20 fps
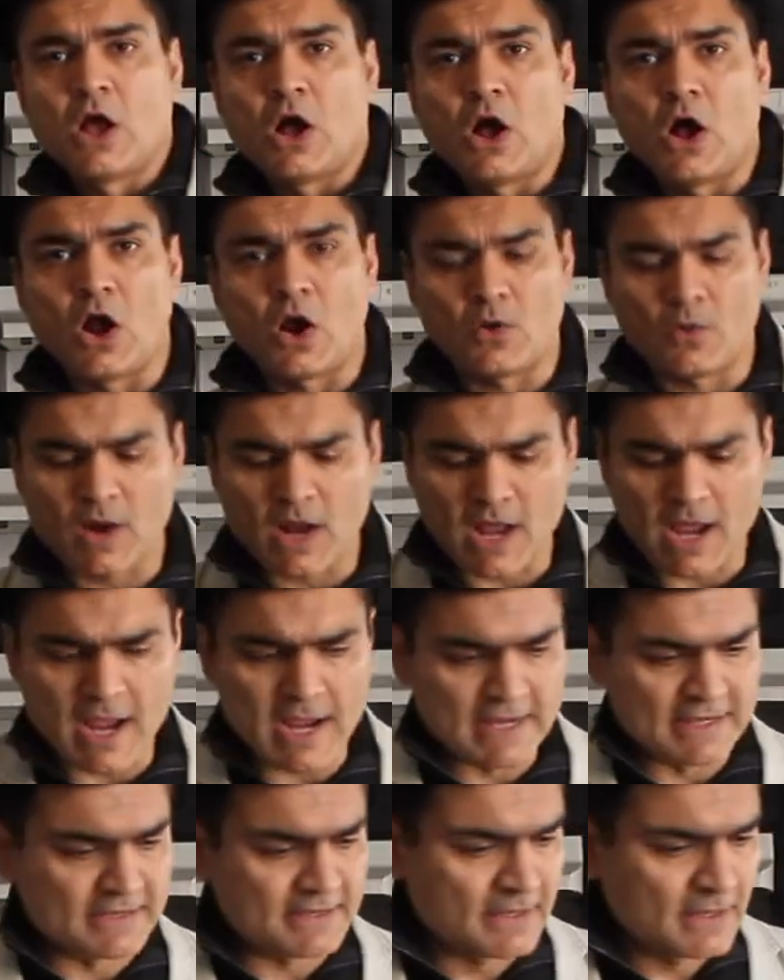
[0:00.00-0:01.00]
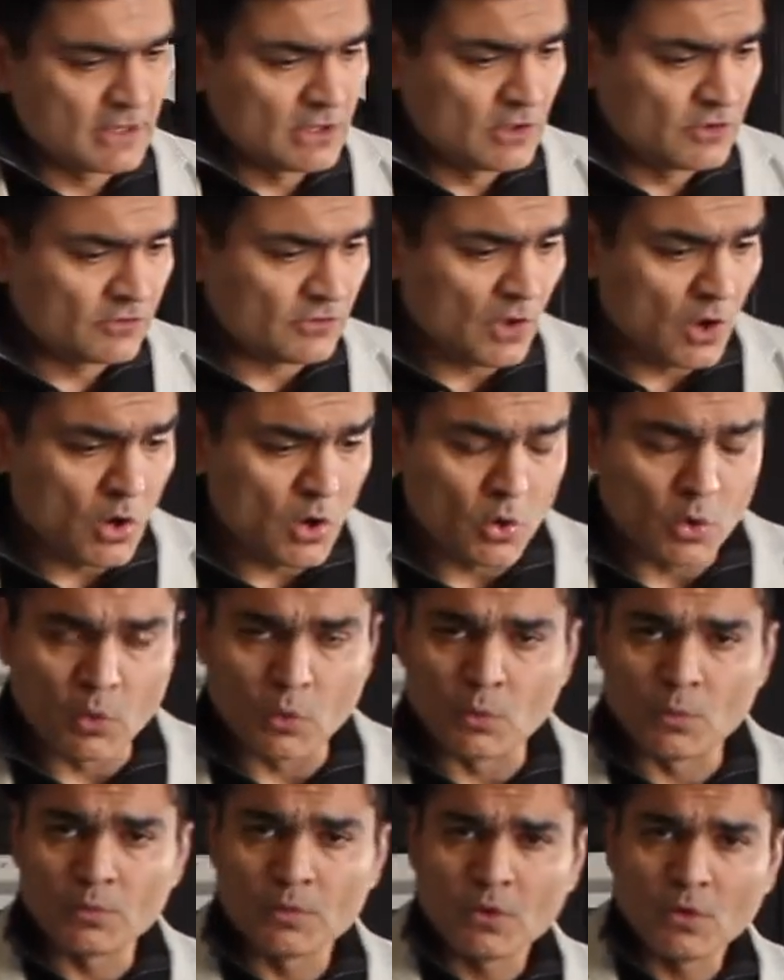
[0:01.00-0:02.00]
All right,
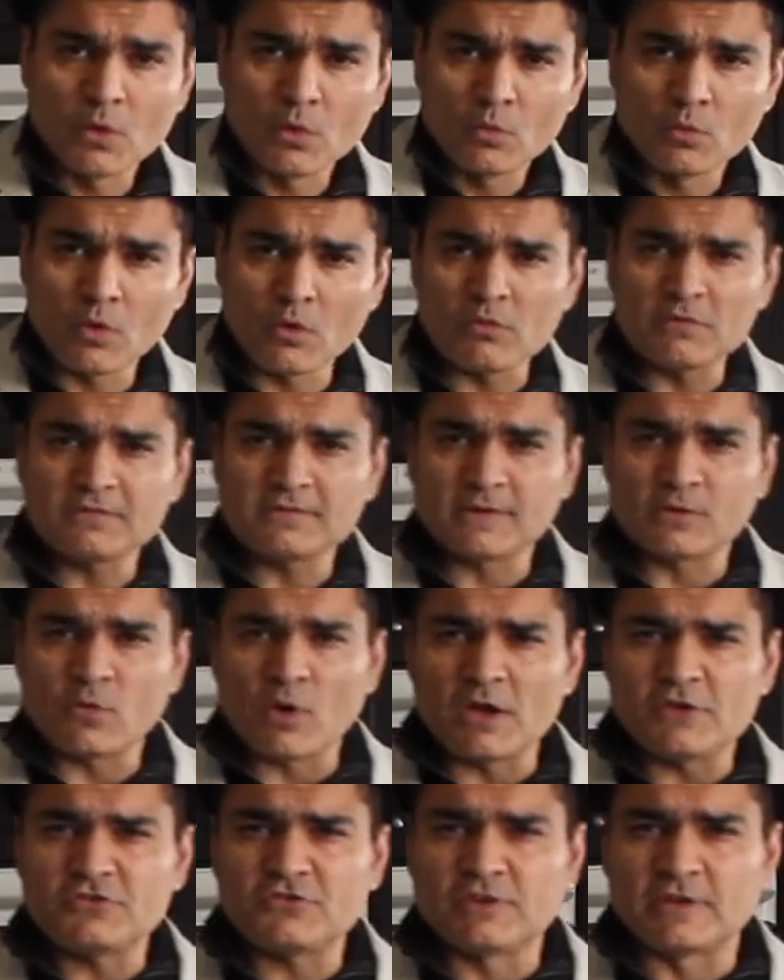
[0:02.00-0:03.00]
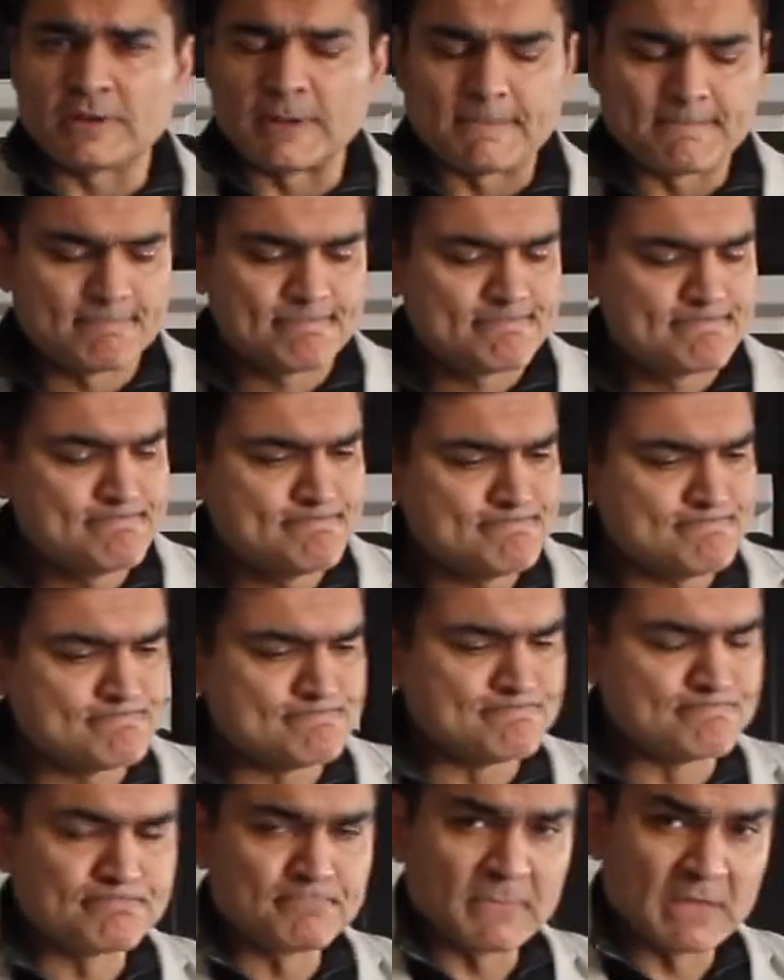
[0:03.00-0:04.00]
so what was the question?
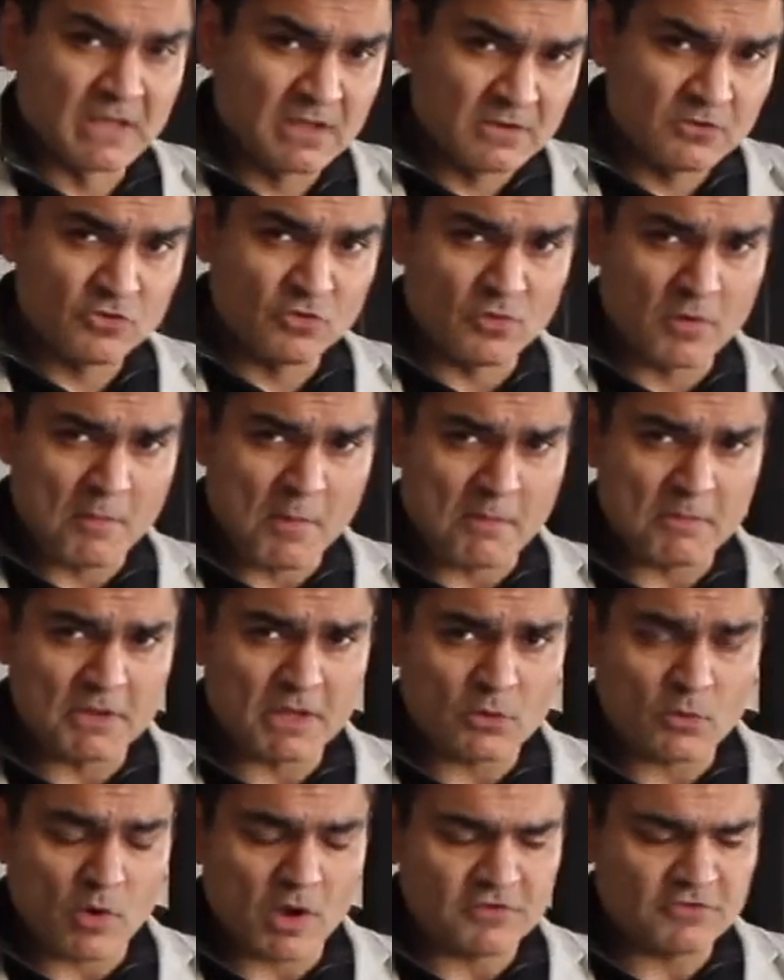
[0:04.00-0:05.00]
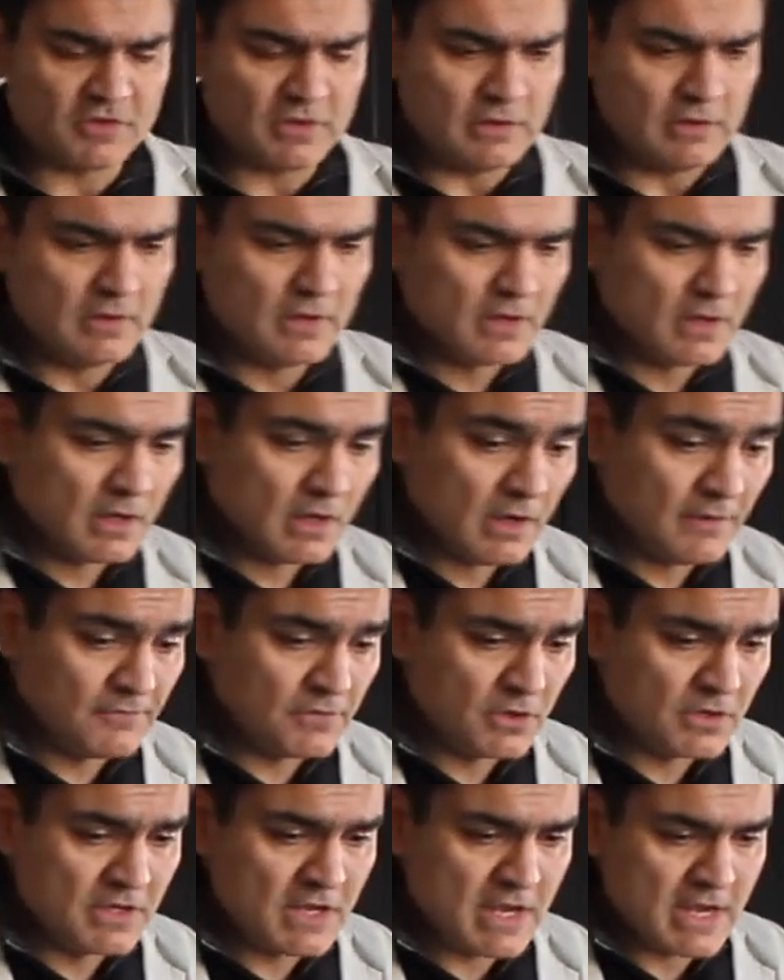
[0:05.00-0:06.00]
Do you remember the question?
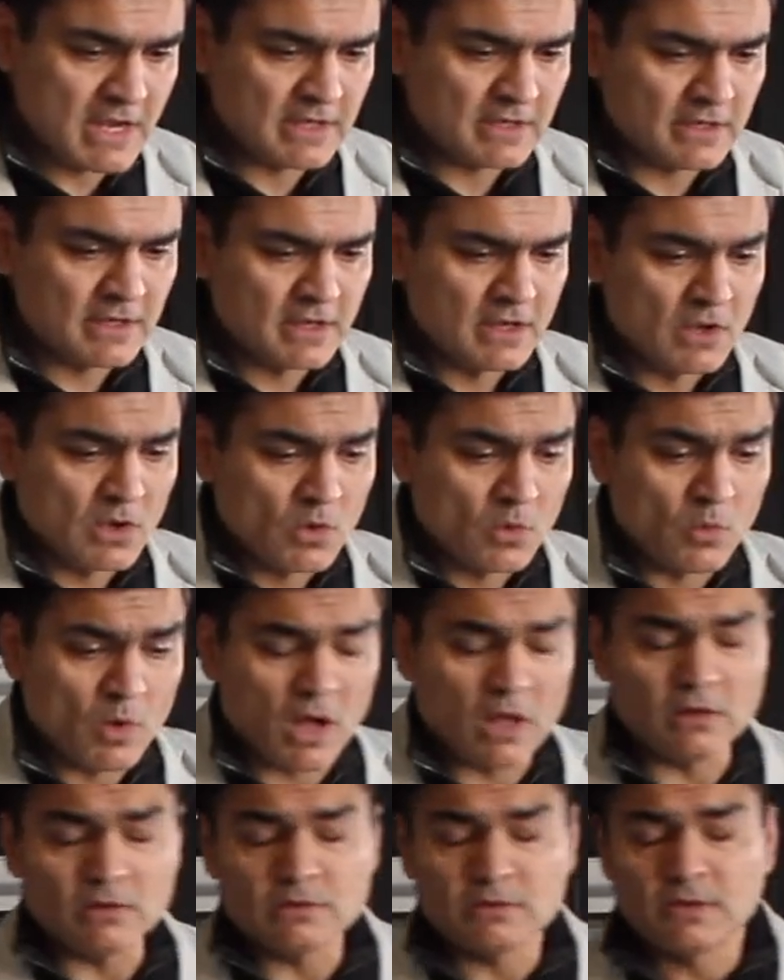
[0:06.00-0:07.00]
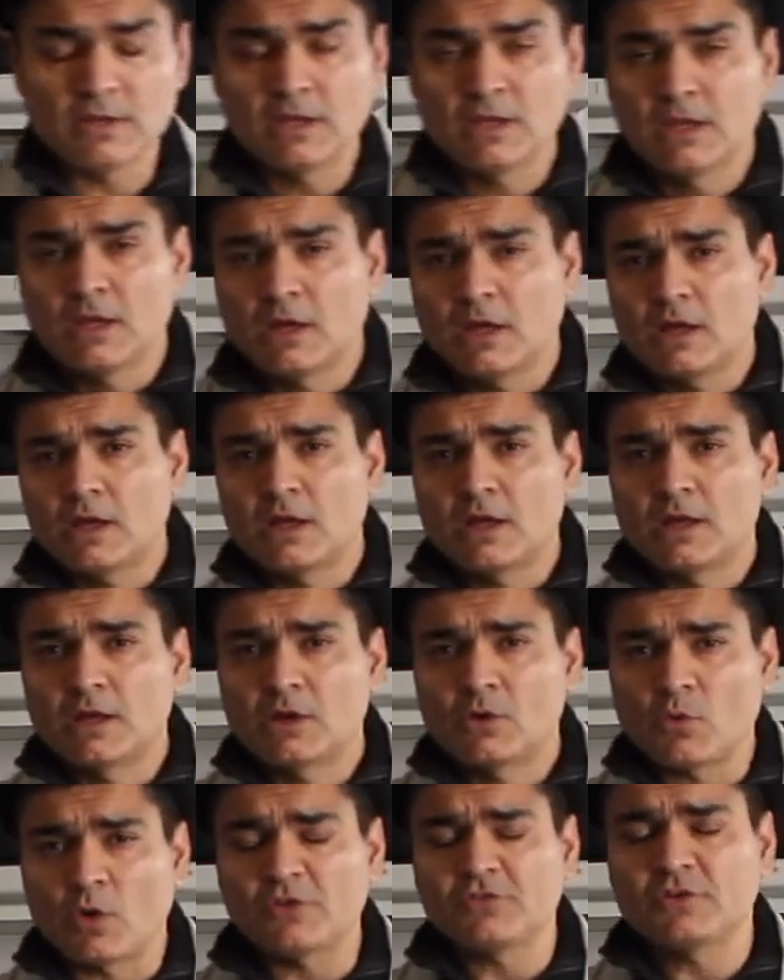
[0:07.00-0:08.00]
If you didn't, well,
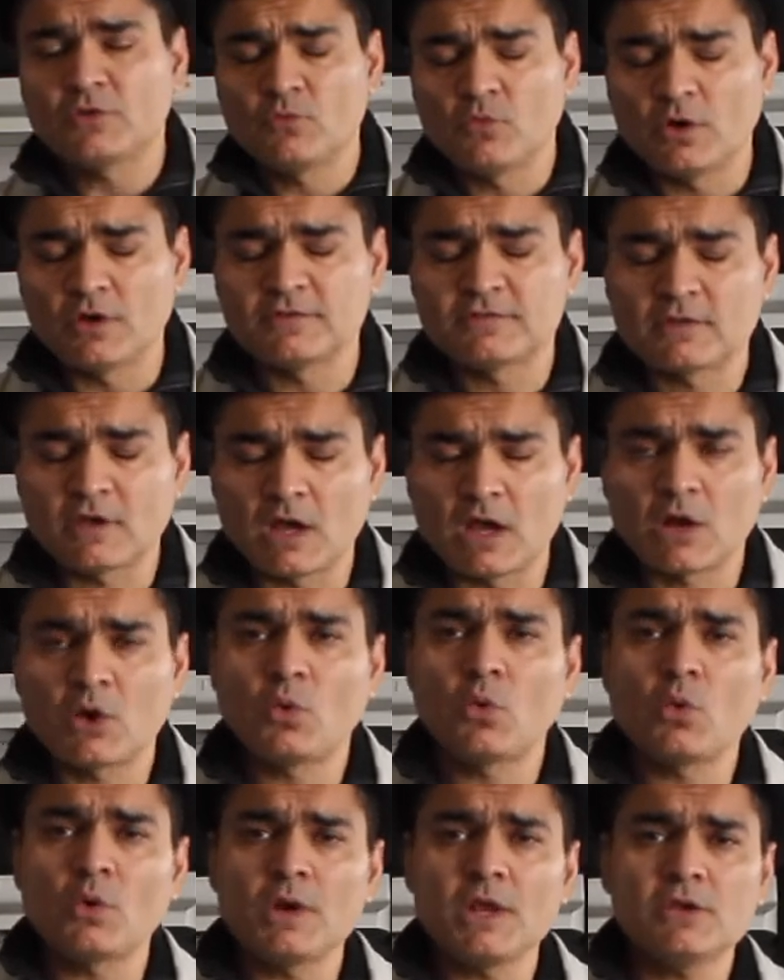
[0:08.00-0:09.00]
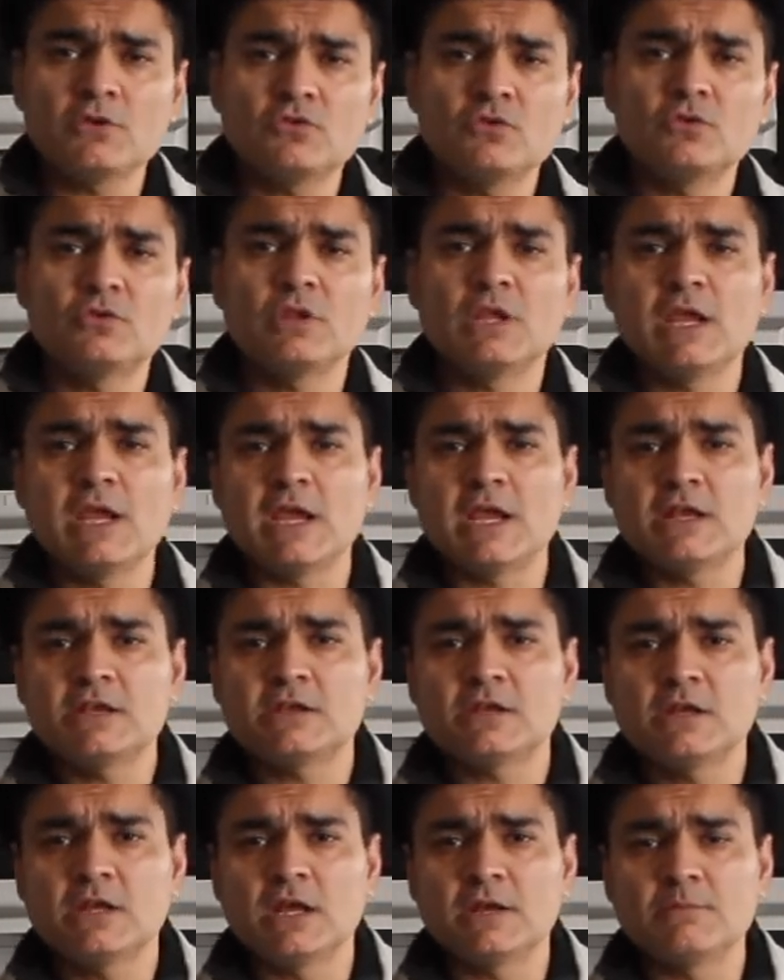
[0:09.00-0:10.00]
question was, according to the
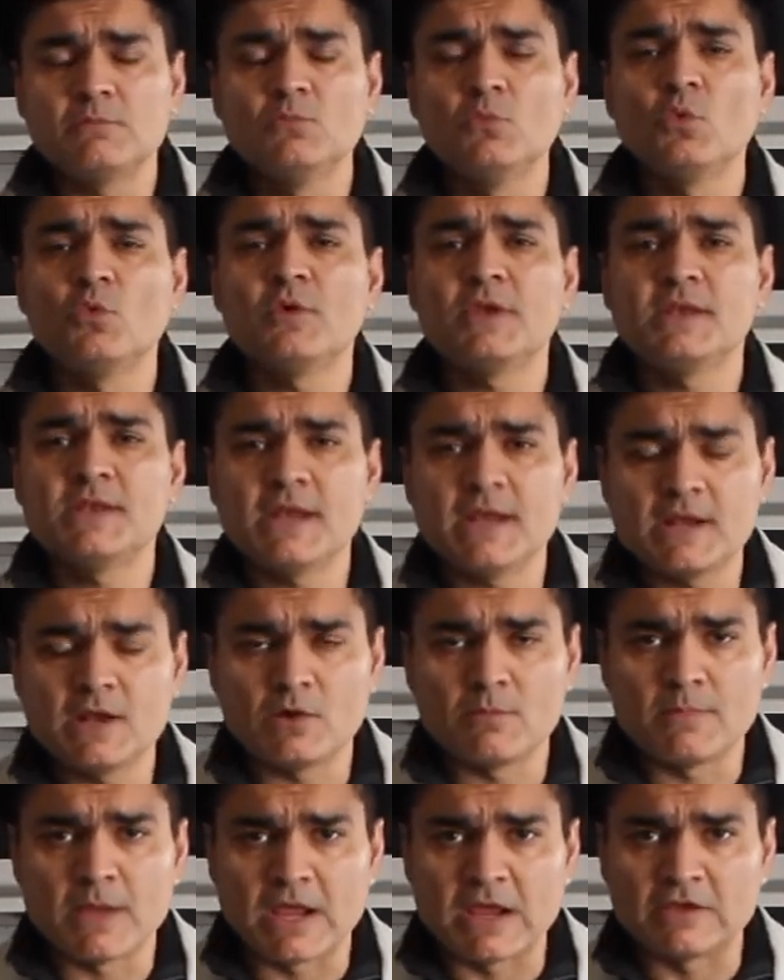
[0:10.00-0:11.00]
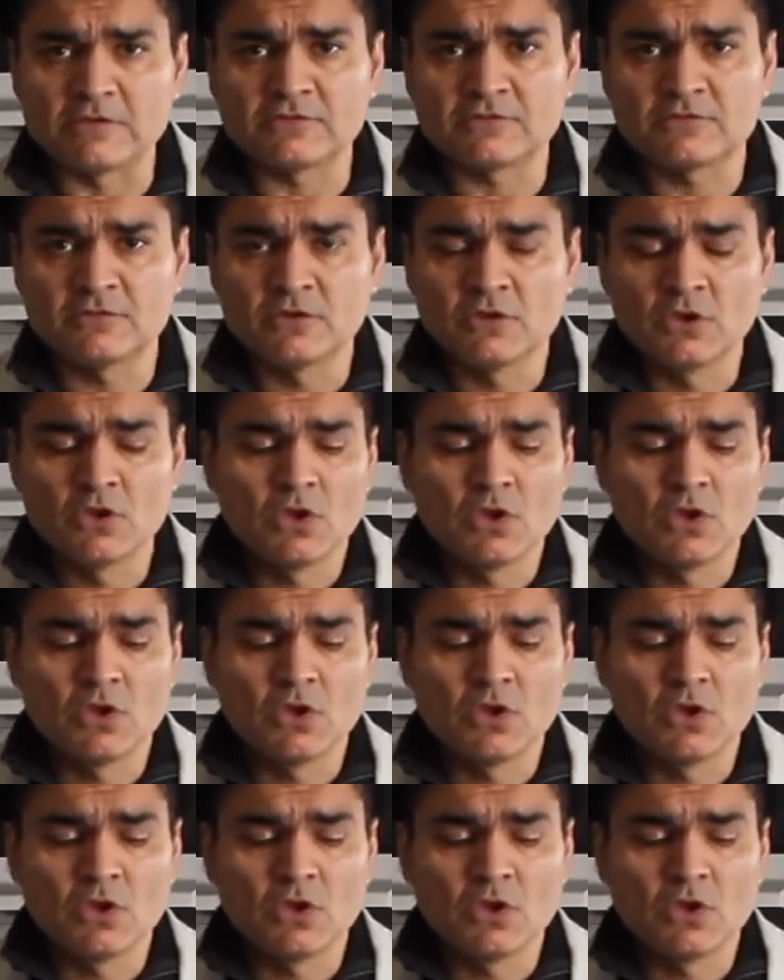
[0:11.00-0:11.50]
Internet Movie Database,